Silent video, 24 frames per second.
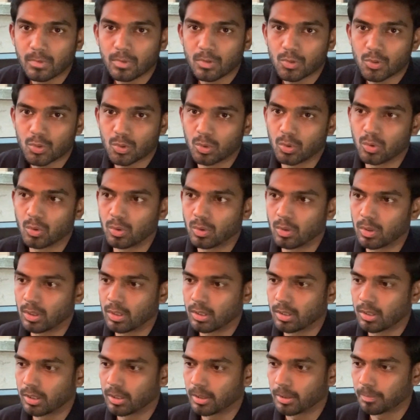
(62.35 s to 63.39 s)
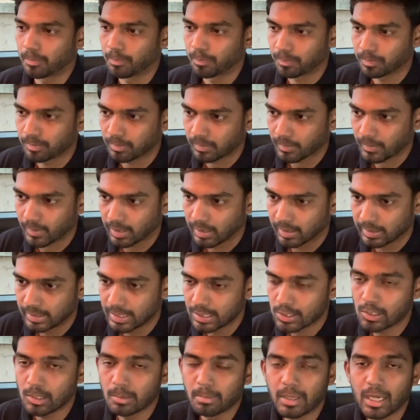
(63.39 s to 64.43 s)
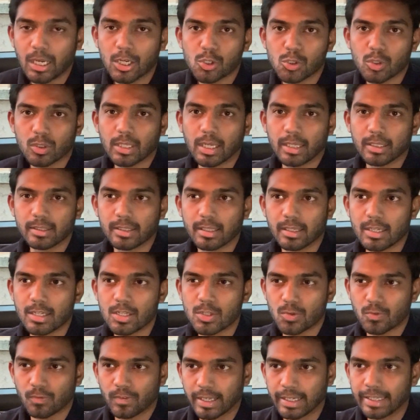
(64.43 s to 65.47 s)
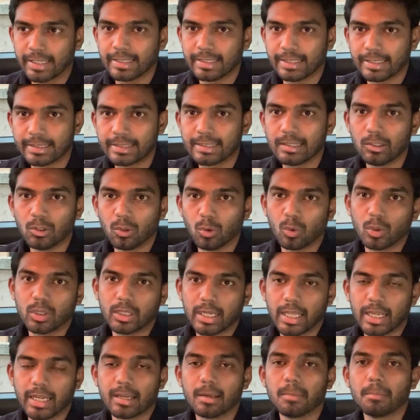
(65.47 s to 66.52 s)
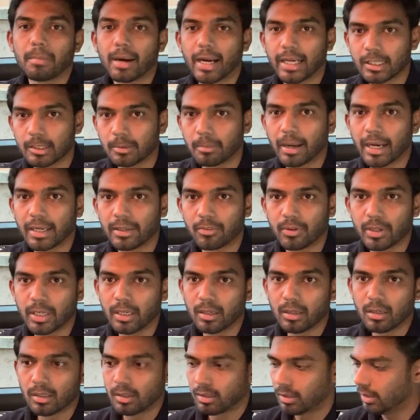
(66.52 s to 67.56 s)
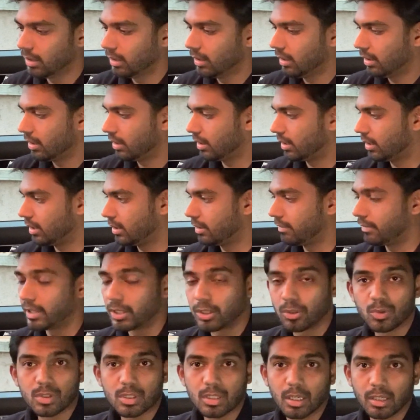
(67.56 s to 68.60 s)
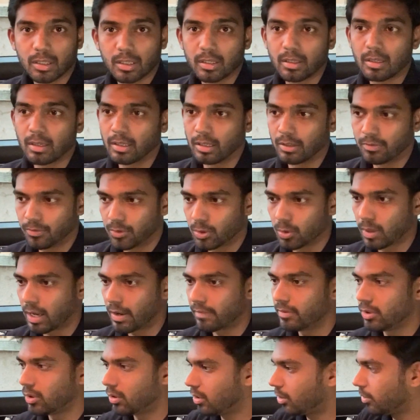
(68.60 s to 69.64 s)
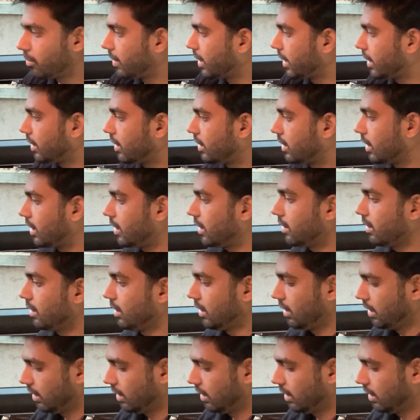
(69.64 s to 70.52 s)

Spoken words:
So this will make sure that there is very little load taken by the battery when you start it. If you have an automatic car,